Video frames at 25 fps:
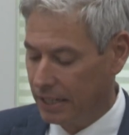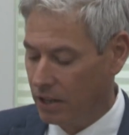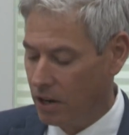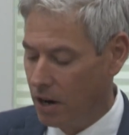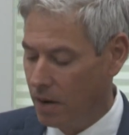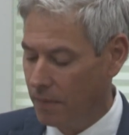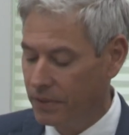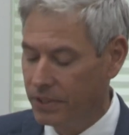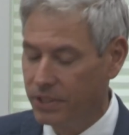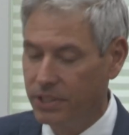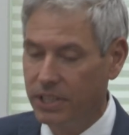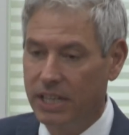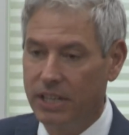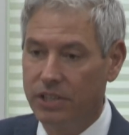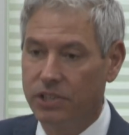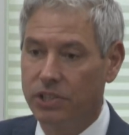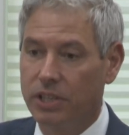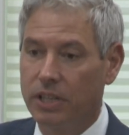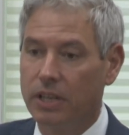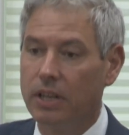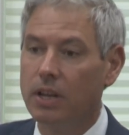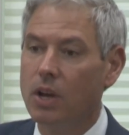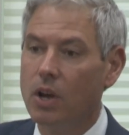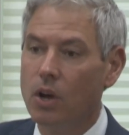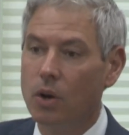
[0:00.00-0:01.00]

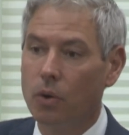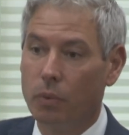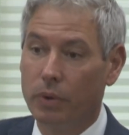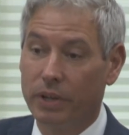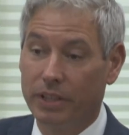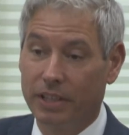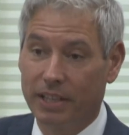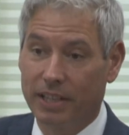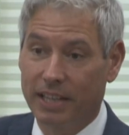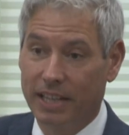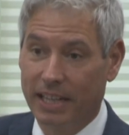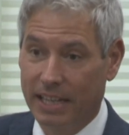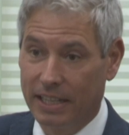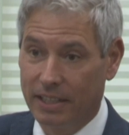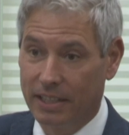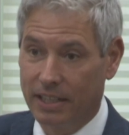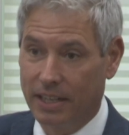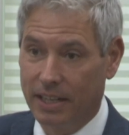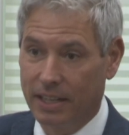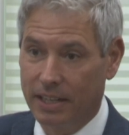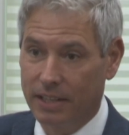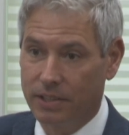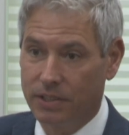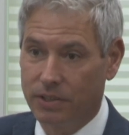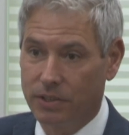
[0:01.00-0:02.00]
conversation with the
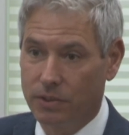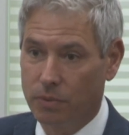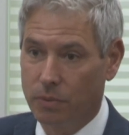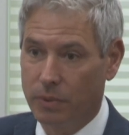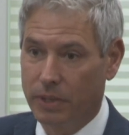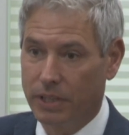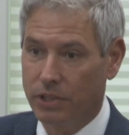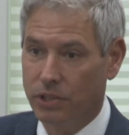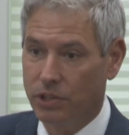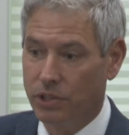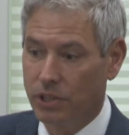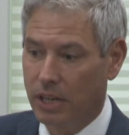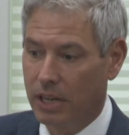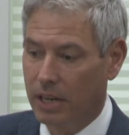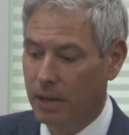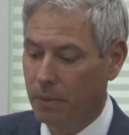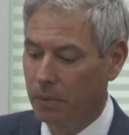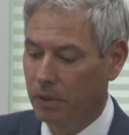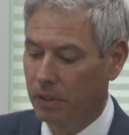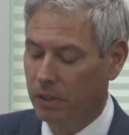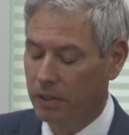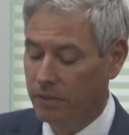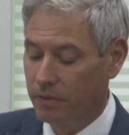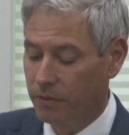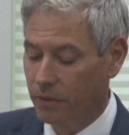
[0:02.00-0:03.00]
candidates, which uh,
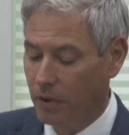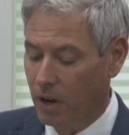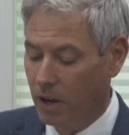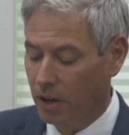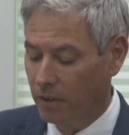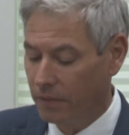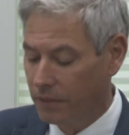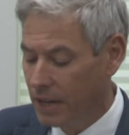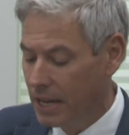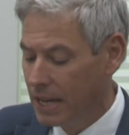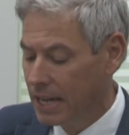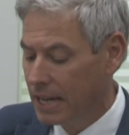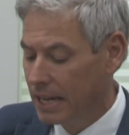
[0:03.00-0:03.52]
will involve